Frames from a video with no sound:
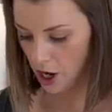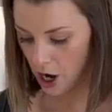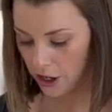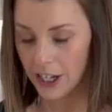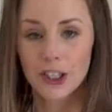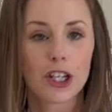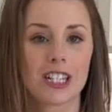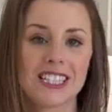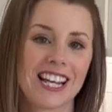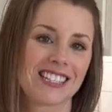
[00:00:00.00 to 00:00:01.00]
Alright, so you
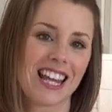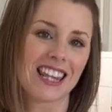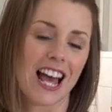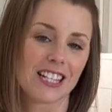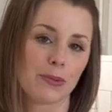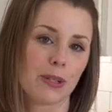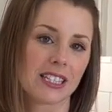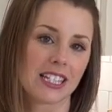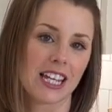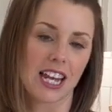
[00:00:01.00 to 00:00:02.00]
can see as that last
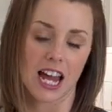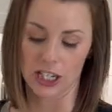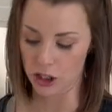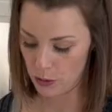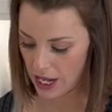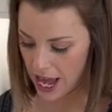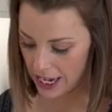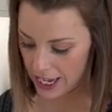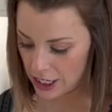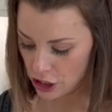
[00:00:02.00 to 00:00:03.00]
biscuit, I just went
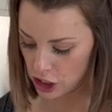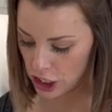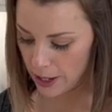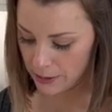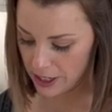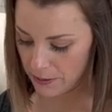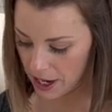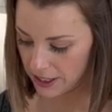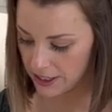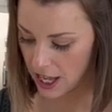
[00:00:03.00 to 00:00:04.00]
ahead and shaped it
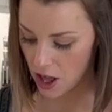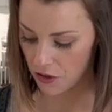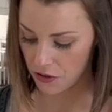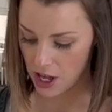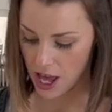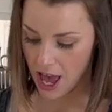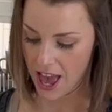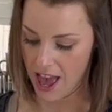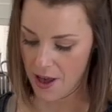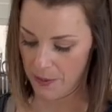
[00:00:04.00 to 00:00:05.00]
myself.
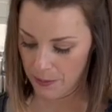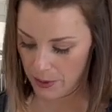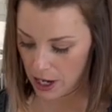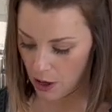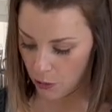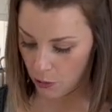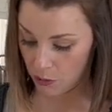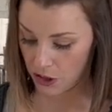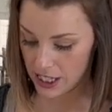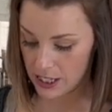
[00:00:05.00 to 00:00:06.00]

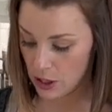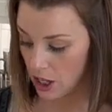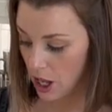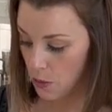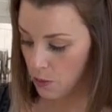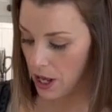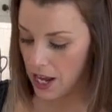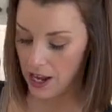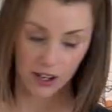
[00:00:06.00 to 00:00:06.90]
This made,